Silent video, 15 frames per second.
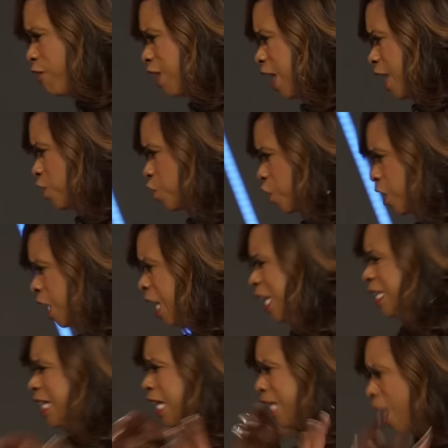a revelation.
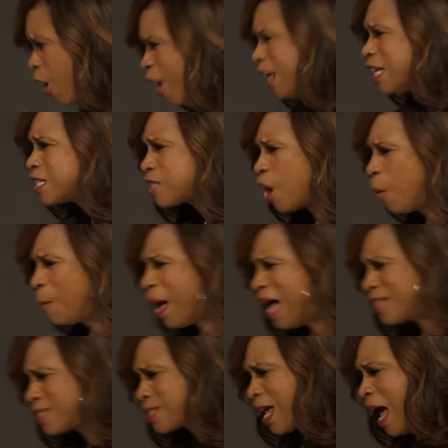The Lord is on my